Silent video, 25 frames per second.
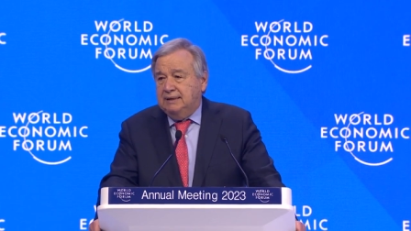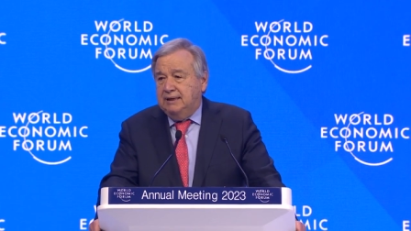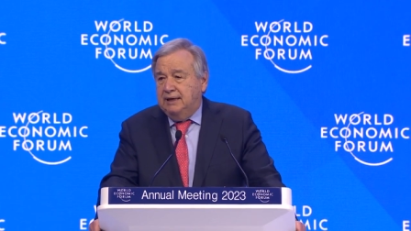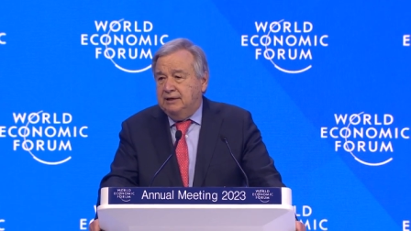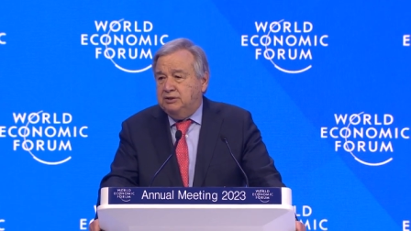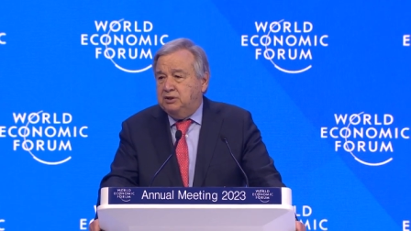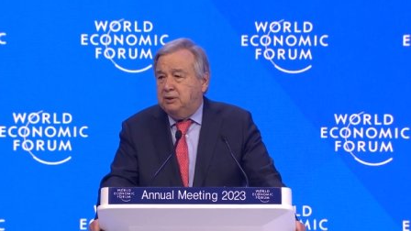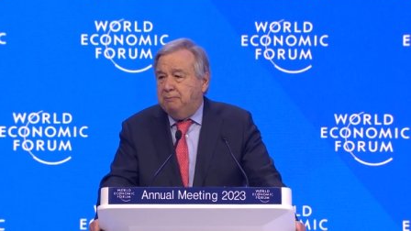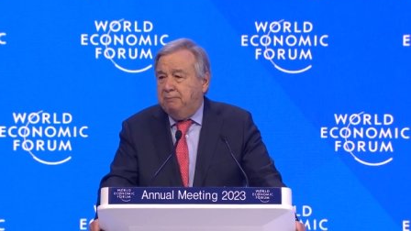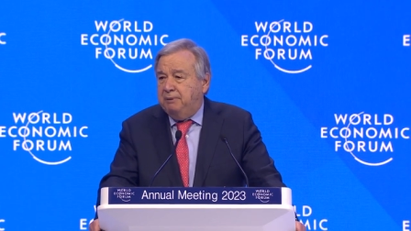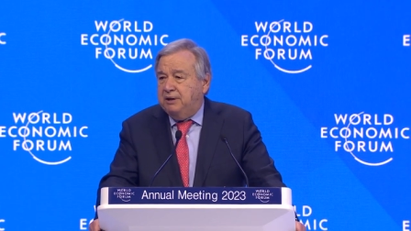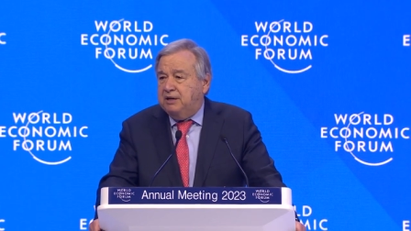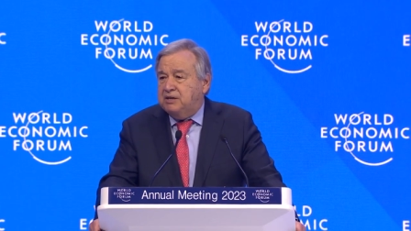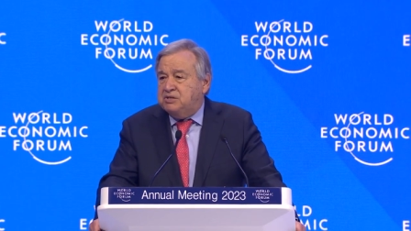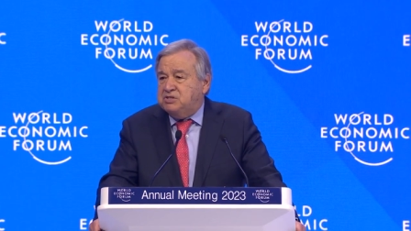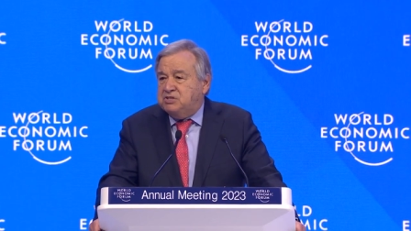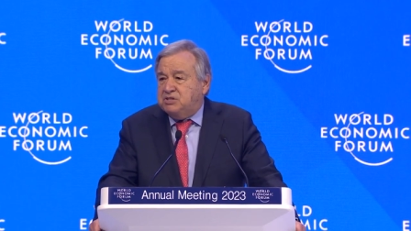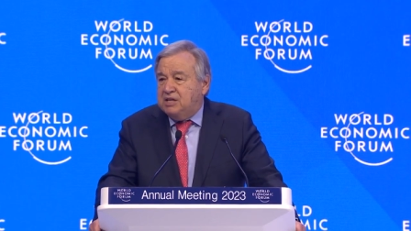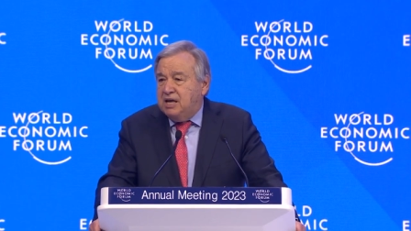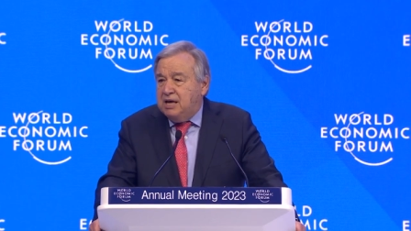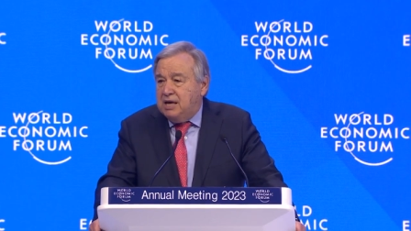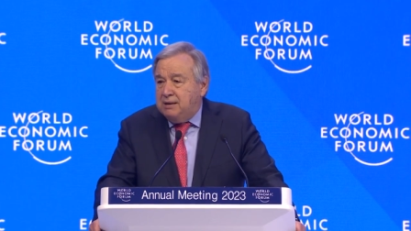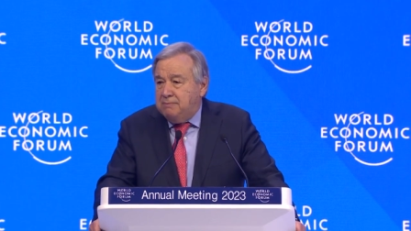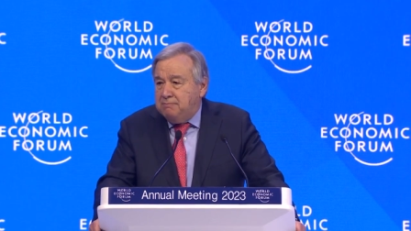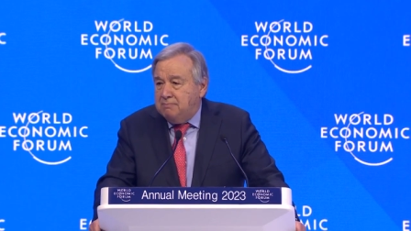And the
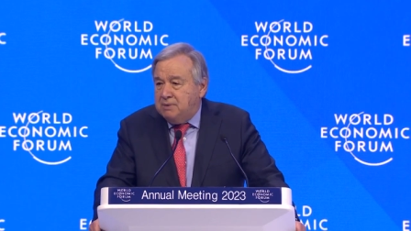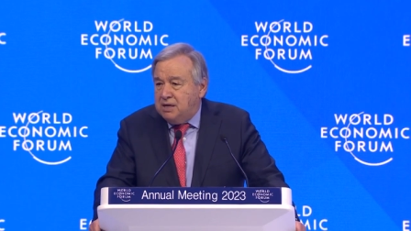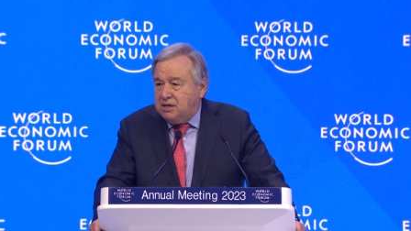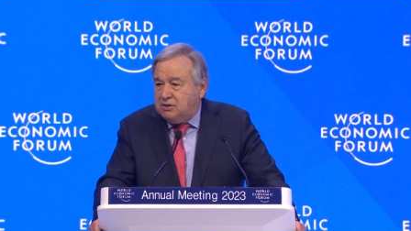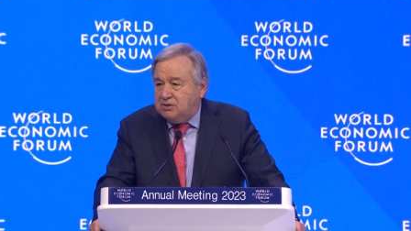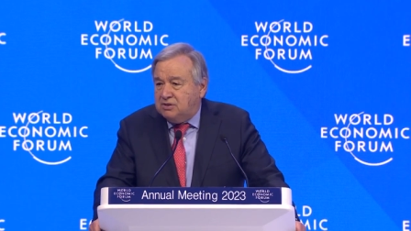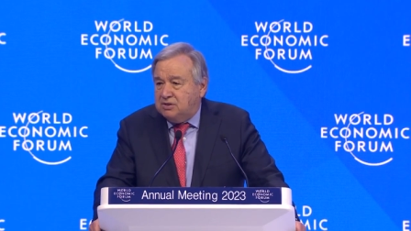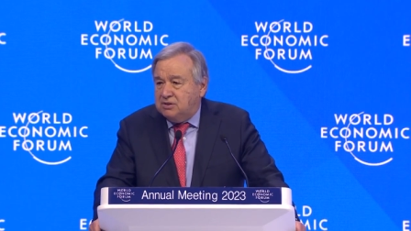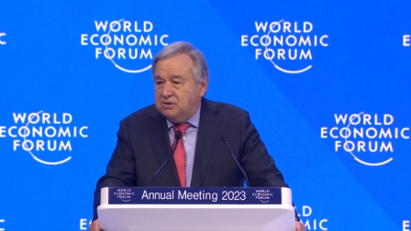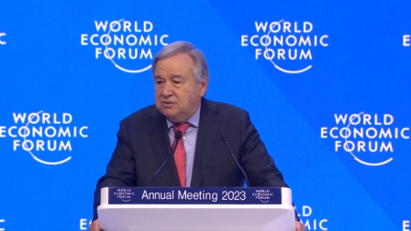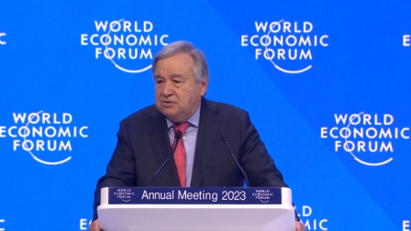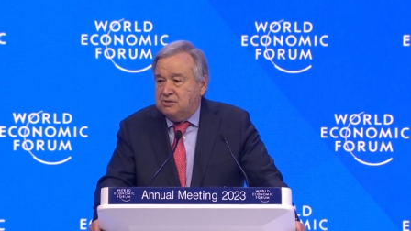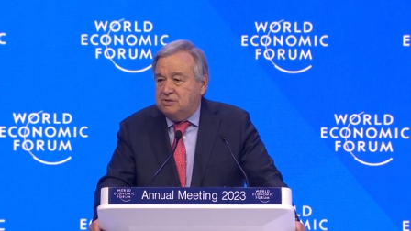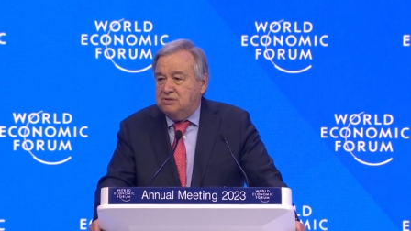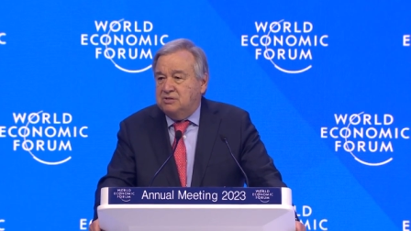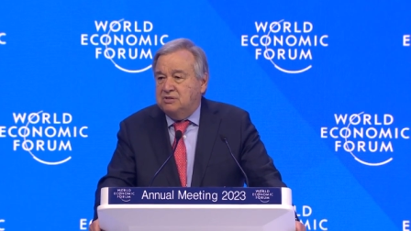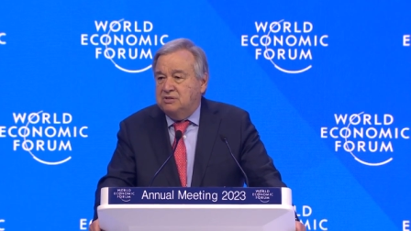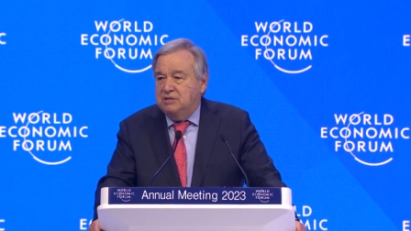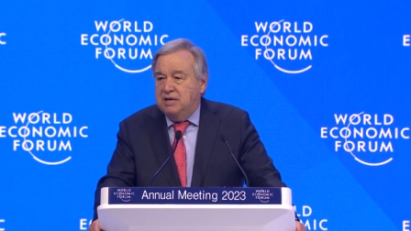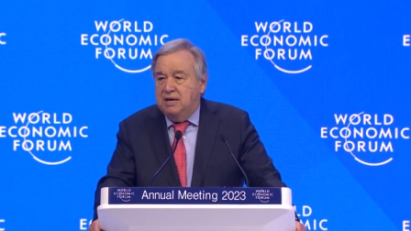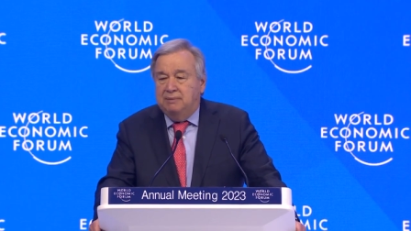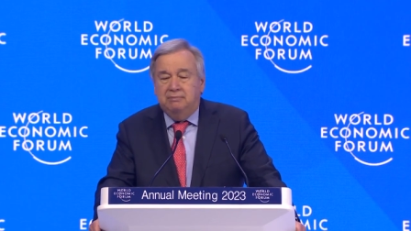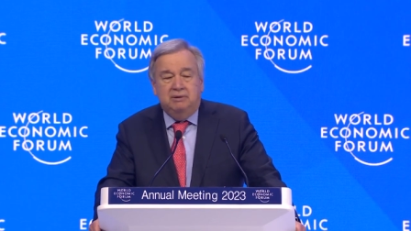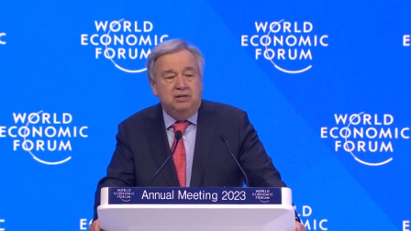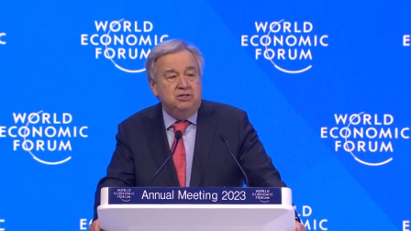biggest emitters,
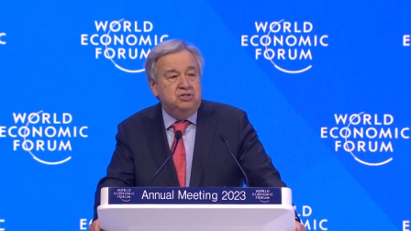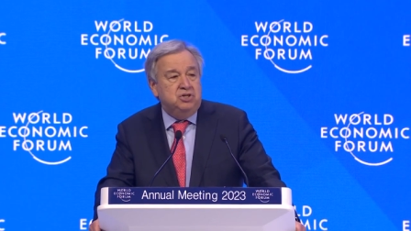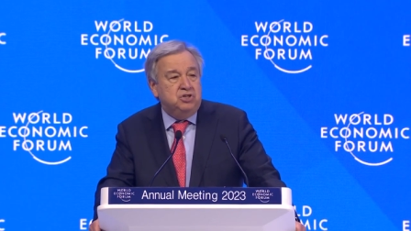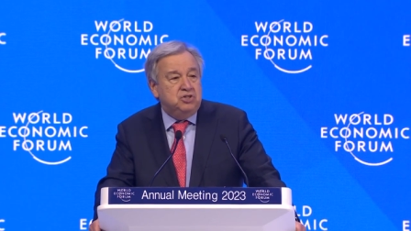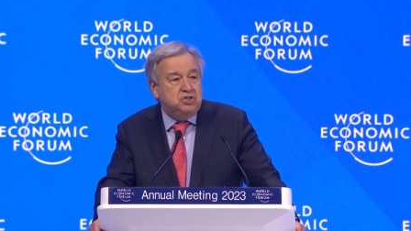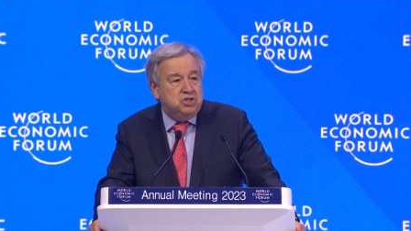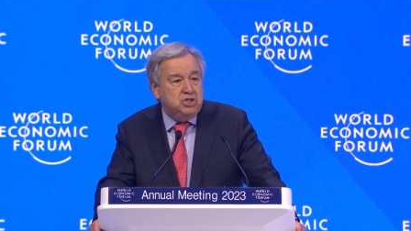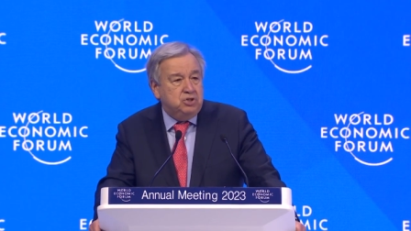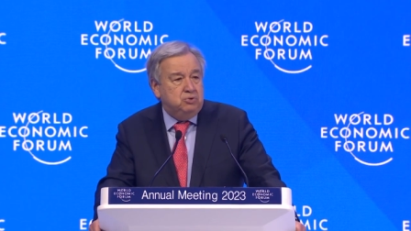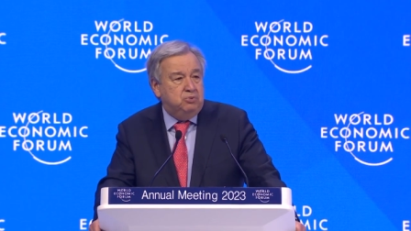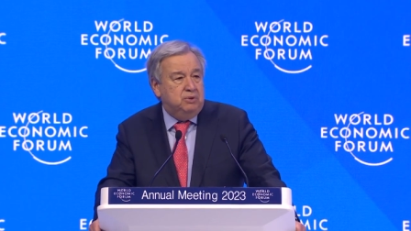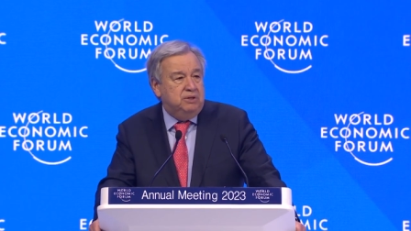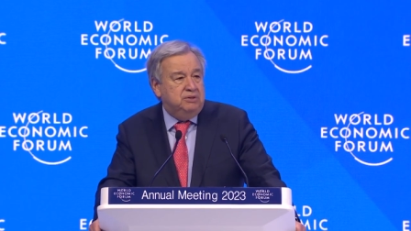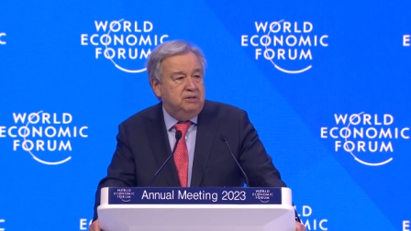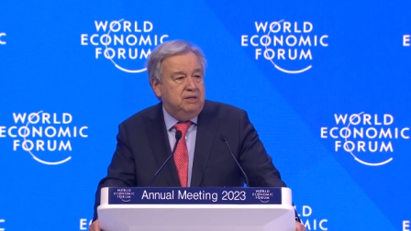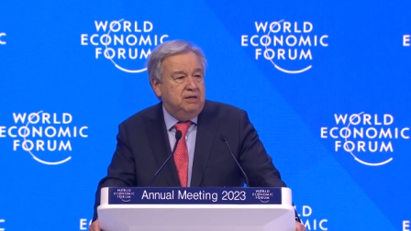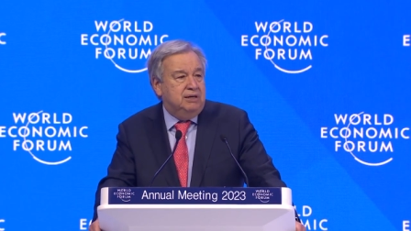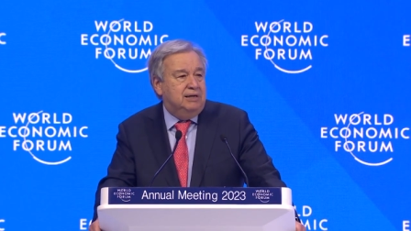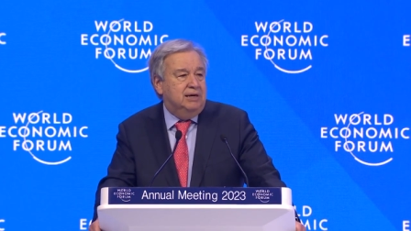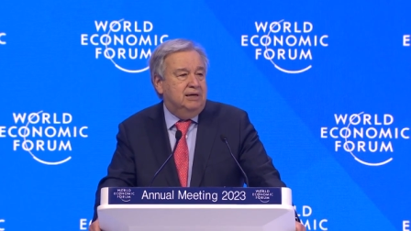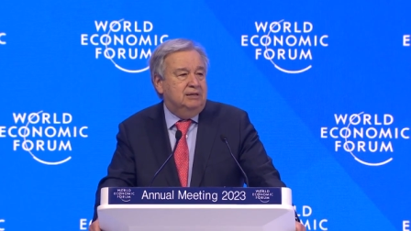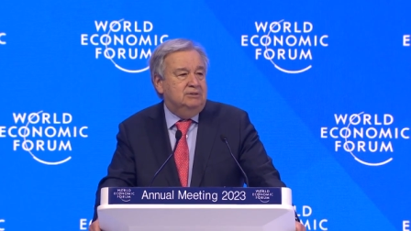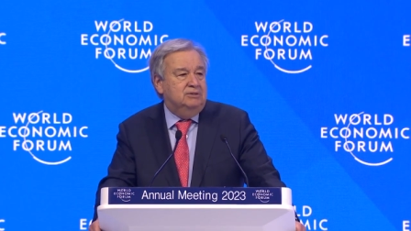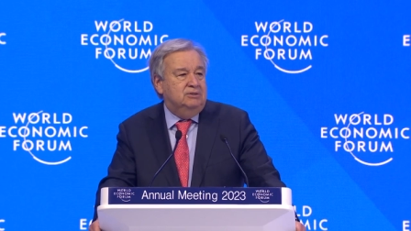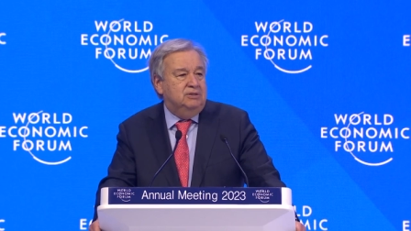namely the G20
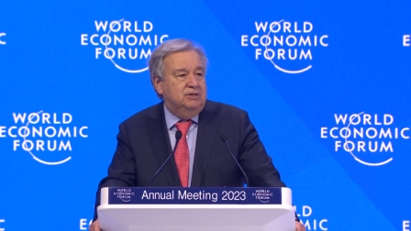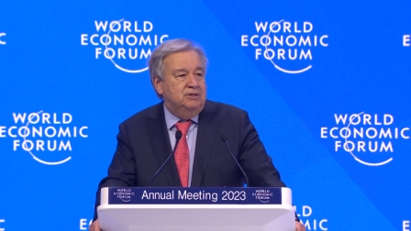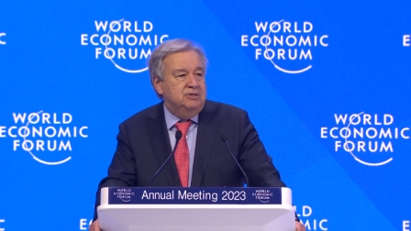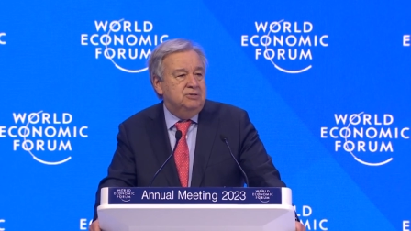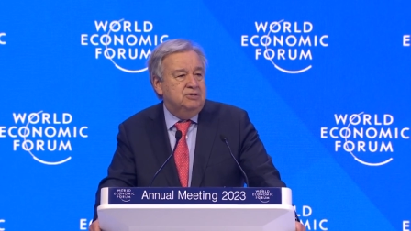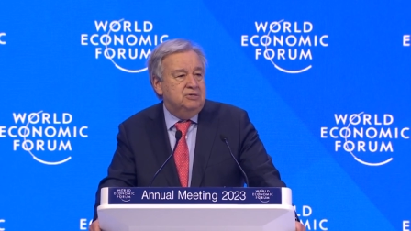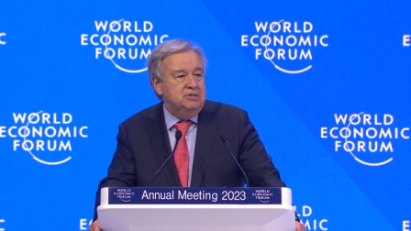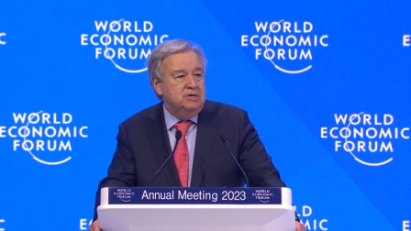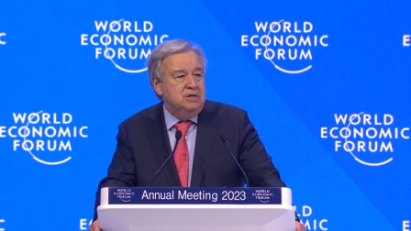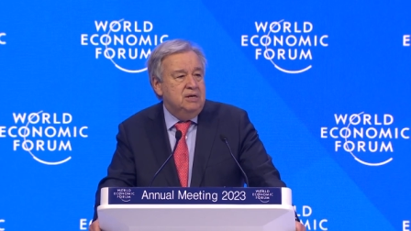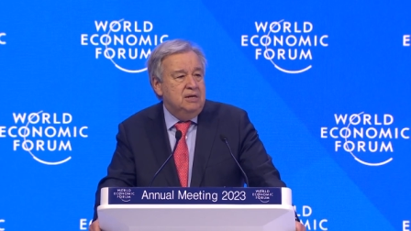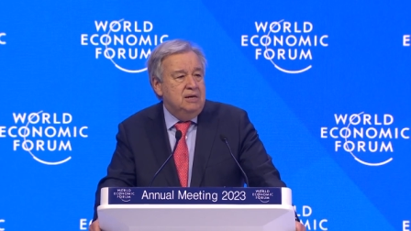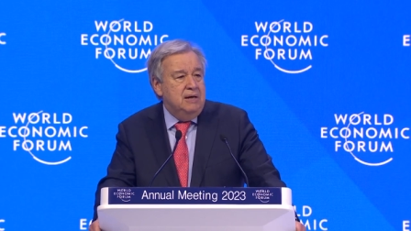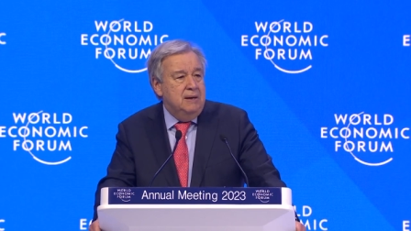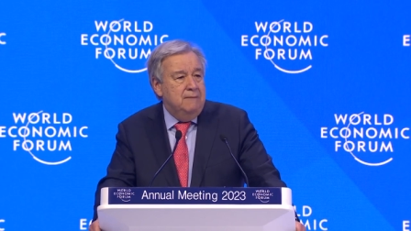countries,